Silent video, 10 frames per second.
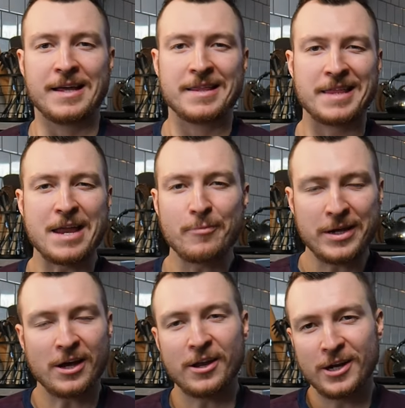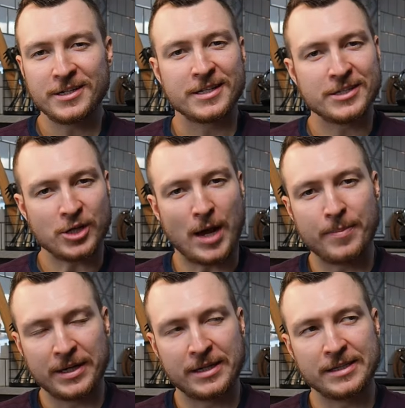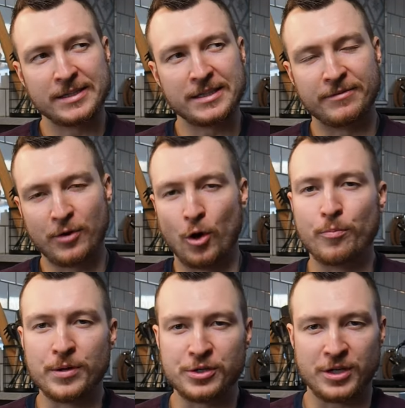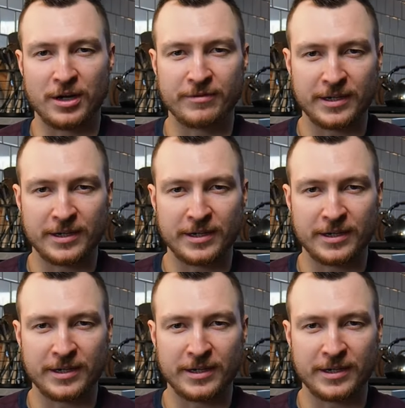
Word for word: Then we got onto the topic of open shelving.